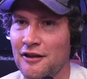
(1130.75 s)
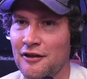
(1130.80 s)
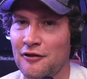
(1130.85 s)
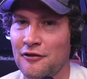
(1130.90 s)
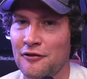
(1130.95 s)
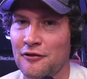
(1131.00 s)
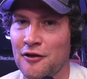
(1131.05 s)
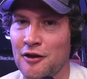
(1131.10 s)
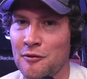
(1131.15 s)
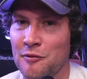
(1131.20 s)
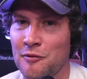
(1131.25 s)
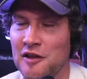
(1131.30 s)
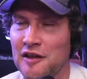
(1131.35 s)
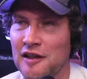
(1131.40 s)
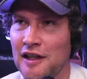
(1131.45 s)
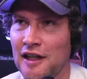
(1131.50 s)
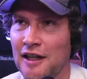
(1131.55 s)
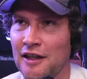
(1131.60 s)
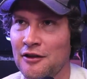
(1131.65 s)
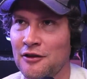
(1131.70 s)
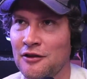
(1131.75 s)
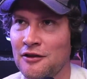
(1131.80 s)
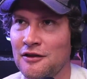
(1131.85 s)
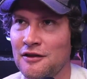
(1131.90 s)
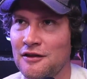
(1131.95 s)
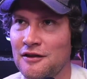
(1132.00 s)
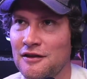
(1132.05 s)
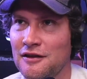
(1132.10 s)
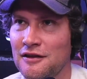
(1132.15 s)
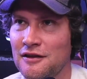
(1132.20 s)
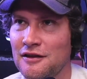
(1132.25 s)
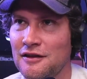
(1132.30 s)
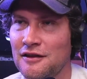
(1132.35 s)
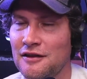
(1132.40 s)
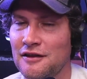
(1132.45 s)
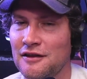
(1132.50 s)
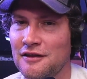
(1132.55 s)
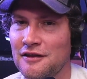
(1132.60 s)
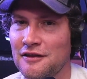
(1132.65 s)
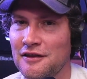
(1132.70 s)
from Seattle
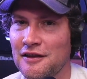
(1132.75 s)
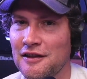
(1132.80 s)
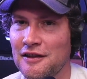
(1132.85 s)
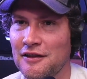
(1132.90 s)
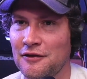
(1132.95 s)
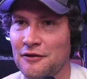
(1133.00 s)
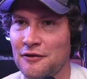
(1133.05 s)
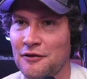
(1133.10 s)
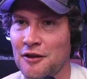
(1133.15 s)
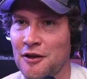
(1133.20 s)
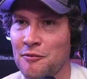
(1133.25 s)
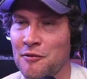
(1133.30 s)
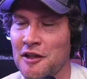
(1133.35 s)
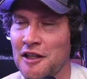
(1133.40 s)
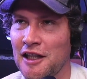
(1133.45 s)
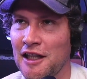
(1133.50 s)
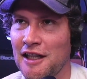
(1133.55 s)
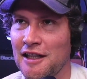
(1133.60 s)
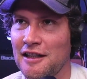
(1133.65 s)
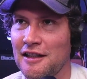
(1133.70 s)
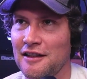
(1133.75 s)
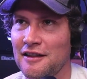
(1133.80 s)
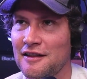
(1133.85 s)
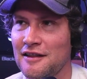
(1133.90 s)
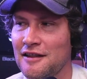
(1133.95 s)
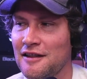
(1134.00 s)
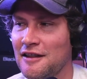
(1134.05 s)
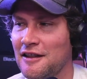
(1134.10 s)
from the 90s.